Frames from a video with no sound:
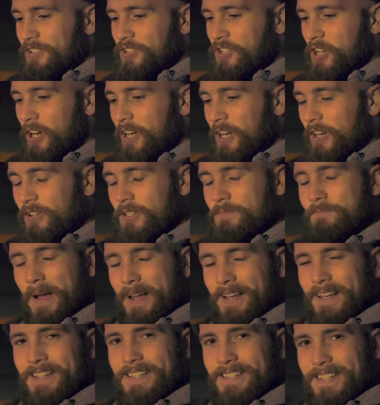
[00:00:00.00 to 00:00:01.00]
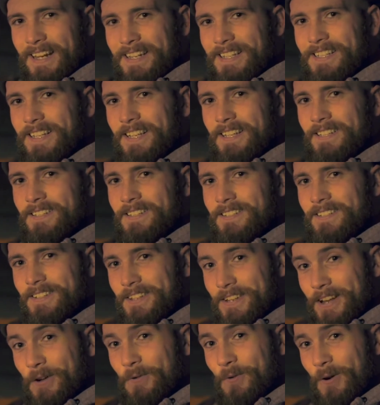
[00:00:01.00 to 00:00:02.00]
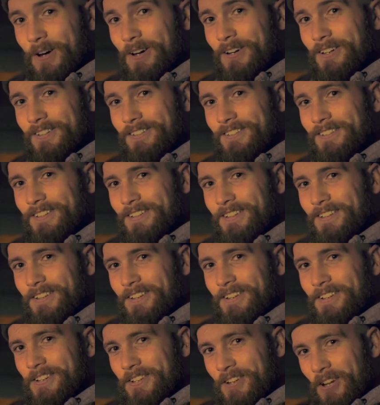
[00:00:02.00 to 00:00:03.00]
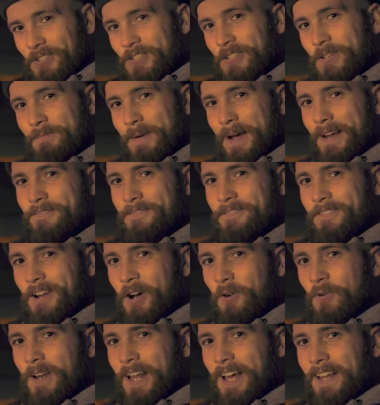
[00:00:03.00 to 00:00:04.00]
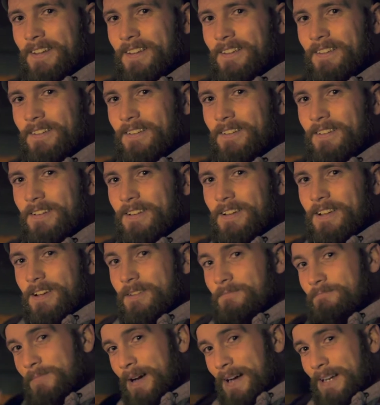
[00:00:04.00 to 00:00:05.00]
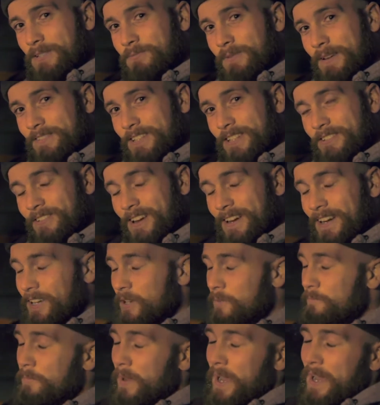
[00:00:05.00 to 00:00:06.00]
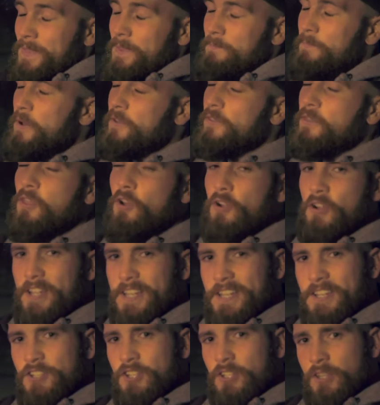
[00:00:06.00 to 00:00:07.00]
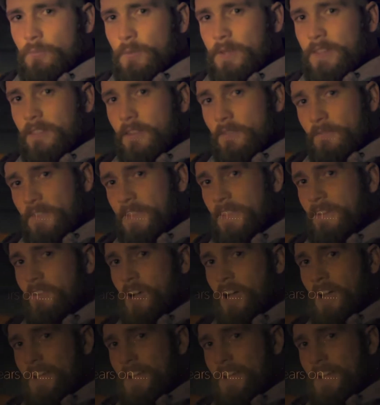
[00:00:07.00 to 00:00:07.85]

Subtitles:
Charlie looks back at his dad. He says, "You know what? You're not too bad for an old lad." Max waves his granddad goodbye. They both look at each other with love in their